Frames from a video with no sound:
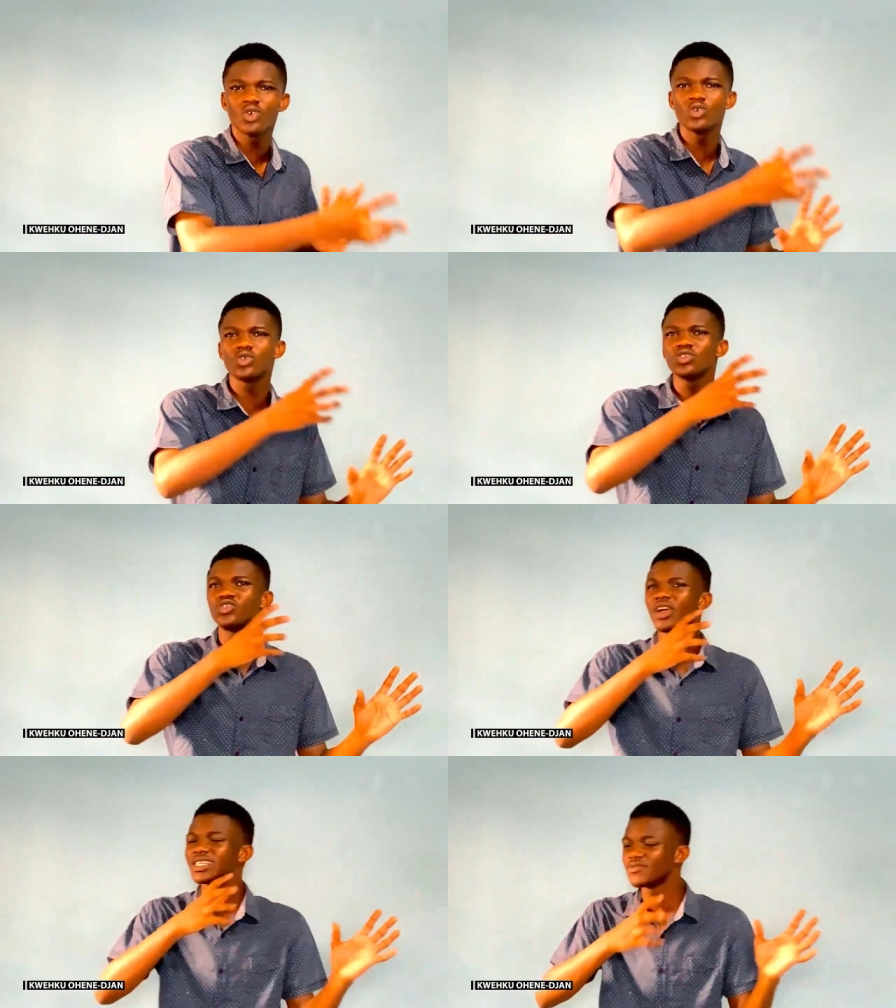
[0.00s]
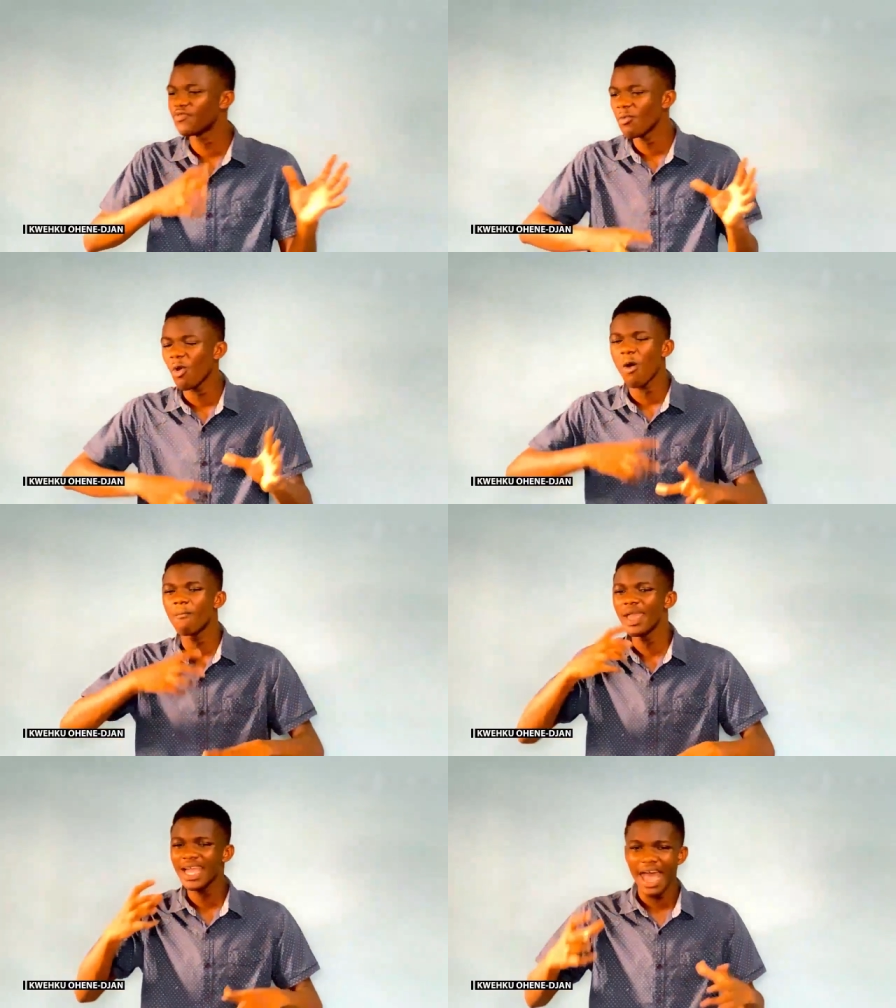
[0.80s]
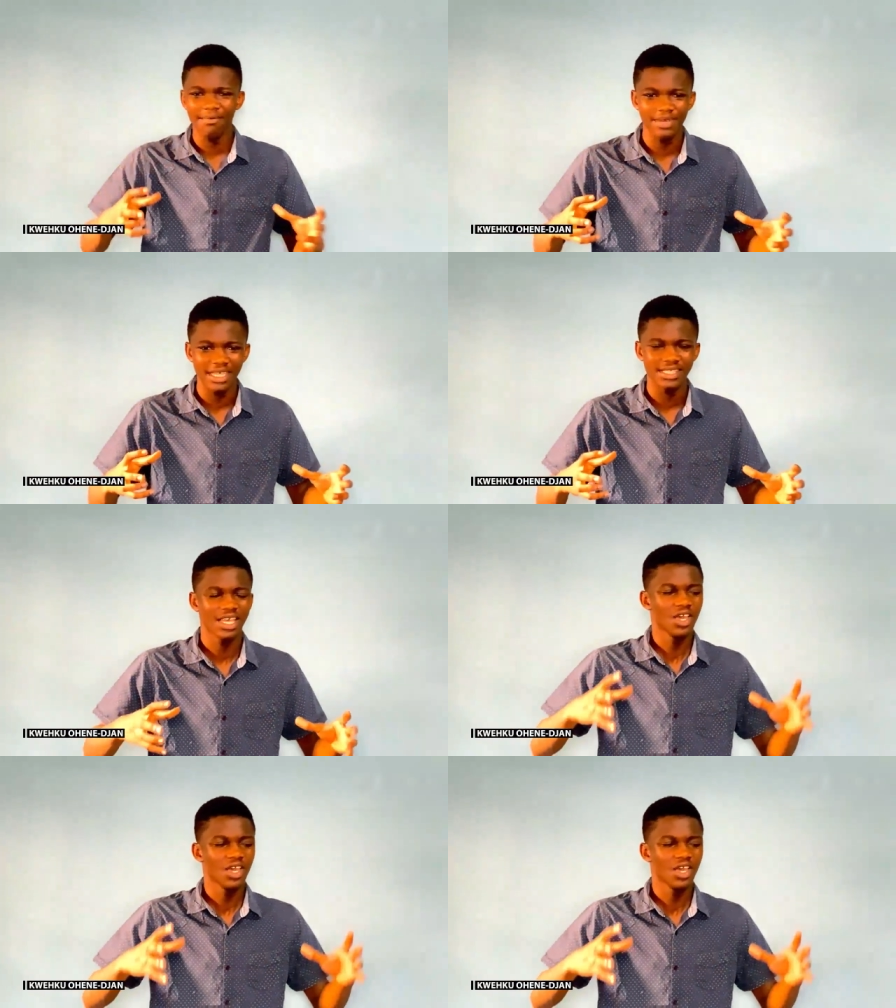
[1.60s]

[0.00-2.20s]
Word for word: also transform or make updates